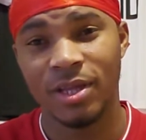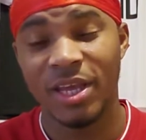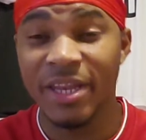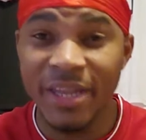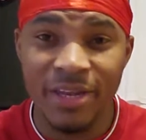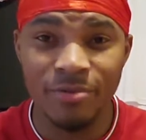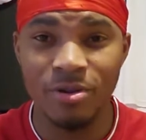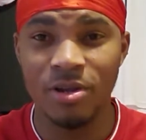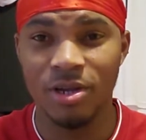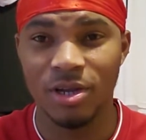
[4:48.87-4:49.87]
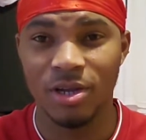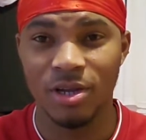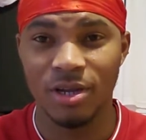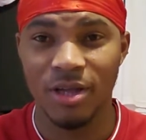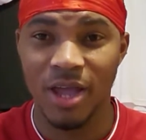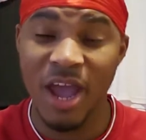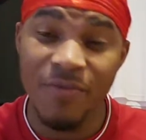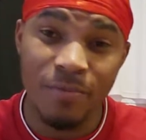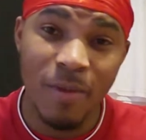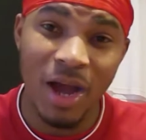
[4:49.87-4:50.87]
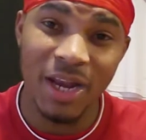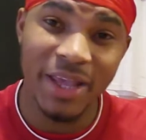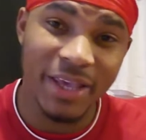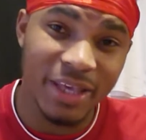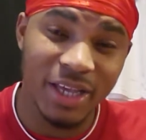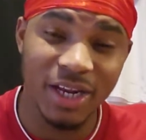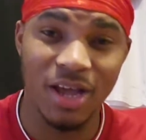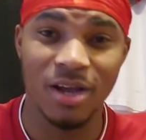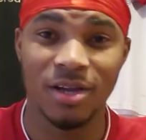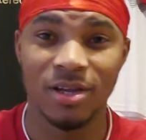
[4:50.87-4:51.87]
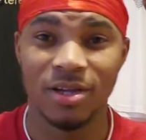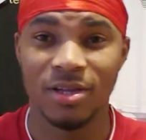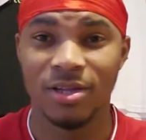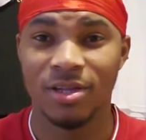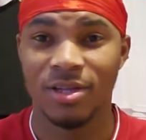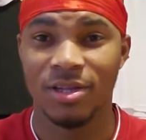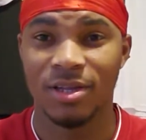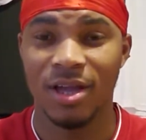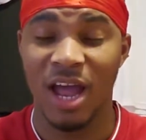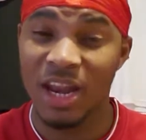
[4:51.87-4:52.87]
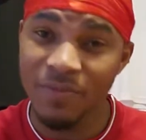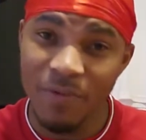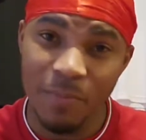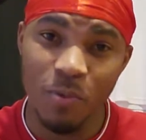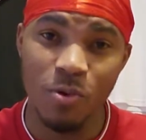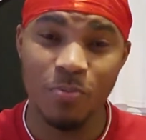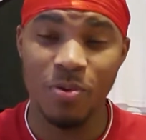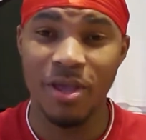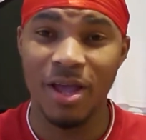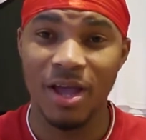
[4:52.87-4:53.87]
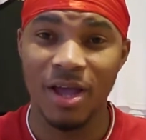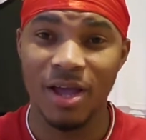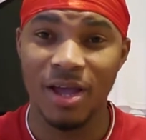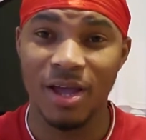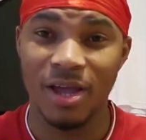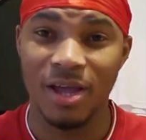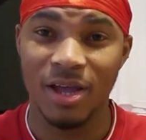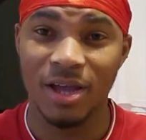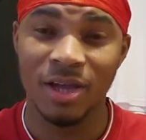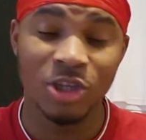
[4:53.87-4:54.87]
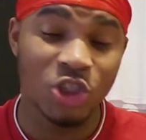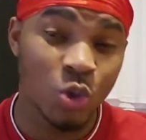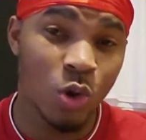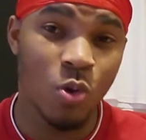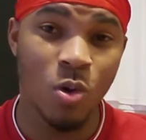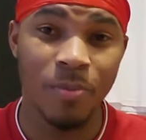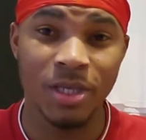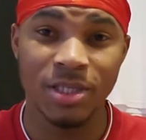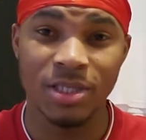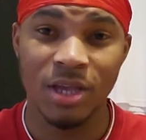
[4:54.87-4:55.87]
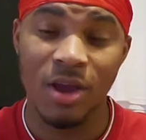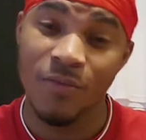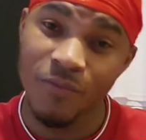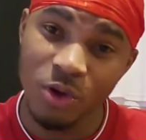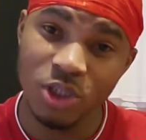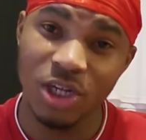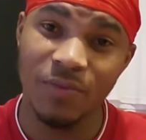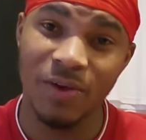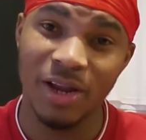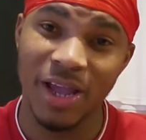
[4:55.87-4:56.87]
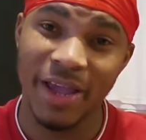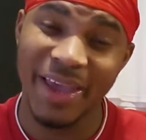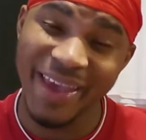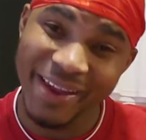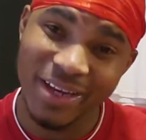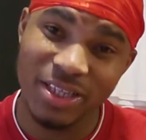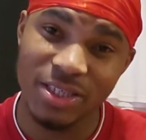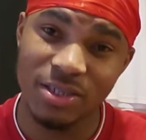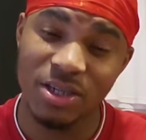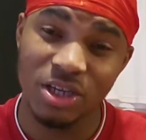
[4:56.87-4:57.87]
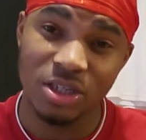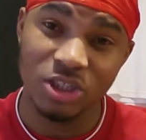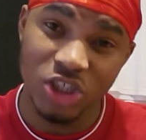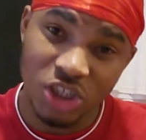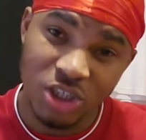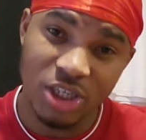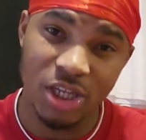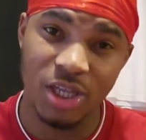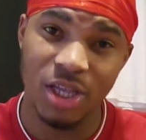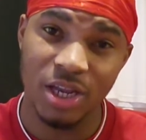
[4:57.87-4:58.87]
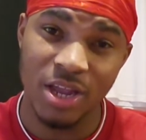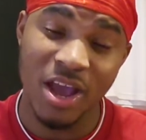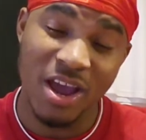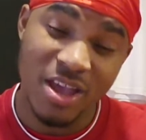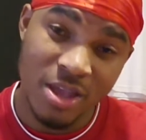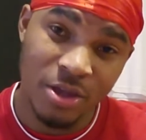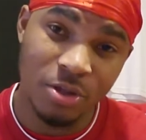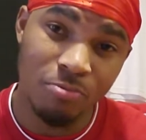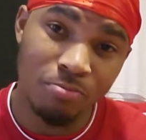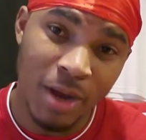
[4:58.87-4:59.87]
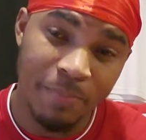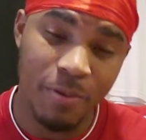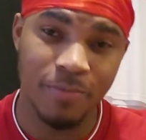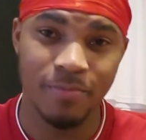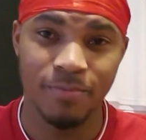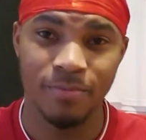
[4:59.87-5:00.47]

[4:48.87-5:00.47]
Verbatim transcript: It didn't work. Every ball they kick long. A Liverpool player. Joe Gomez, Virgil van Dijk, Henderson, Gini, they are here to map up